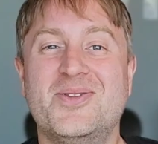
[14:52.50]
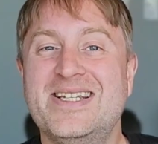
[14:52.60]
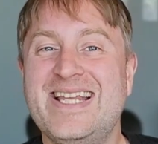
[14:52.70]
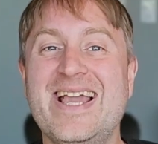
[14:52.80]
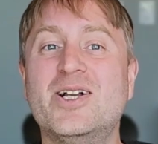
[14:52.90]
the
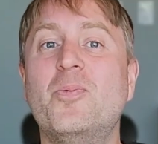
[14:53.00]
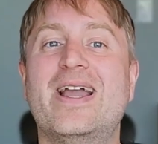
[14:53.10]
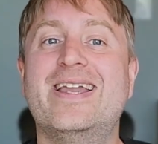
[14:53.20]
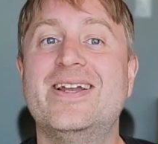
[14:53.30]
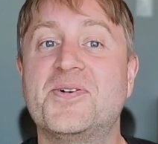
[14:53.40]

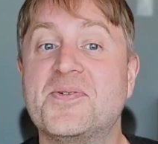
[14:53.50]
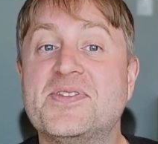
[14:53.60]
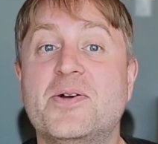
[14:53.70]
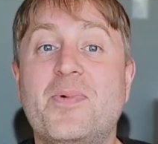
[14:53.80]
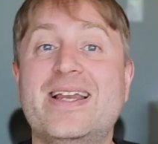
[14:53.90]
takeaway here is
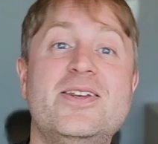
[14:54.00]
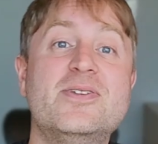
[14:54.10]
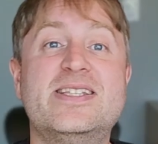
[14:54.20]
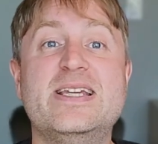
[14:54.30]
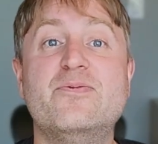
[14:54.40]
that when you
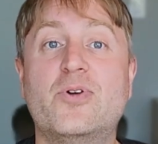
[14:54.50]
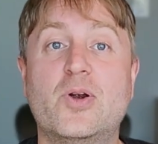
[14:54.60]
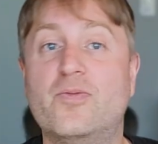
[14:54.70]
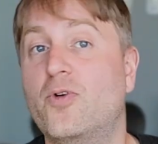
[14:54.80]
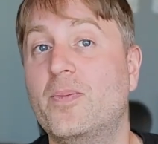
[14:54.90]
see
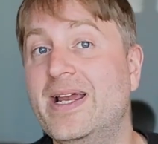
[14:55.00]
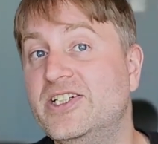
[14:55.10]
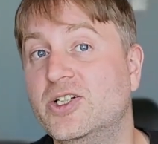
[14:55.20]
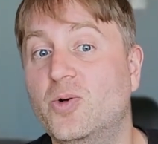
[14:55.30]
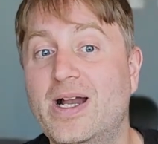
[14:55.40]
verb
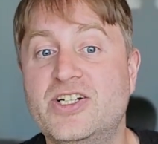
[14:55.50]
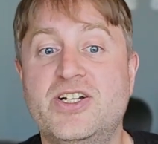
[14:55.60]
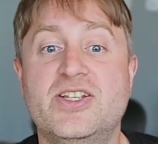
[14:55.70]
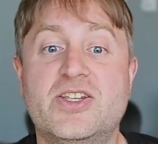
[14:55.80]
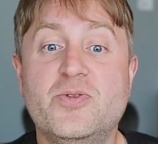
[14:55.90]
formation
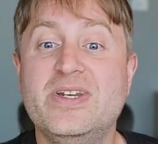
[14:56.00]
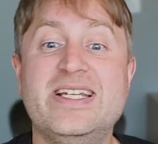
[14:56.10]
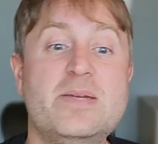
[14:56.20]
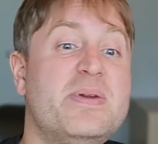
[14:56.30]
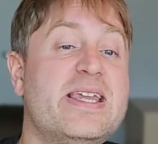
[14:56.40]
questions, you
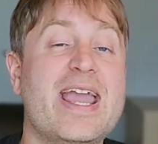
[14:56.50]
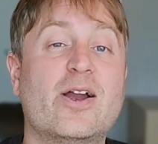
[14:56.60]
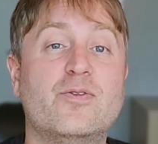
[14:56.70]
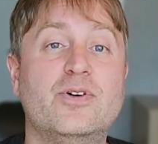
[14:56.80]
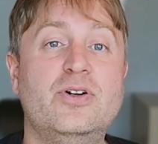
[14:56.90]
need to be
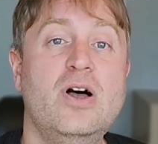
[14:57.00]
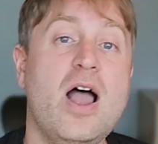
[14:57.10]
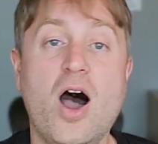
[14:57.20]
careful.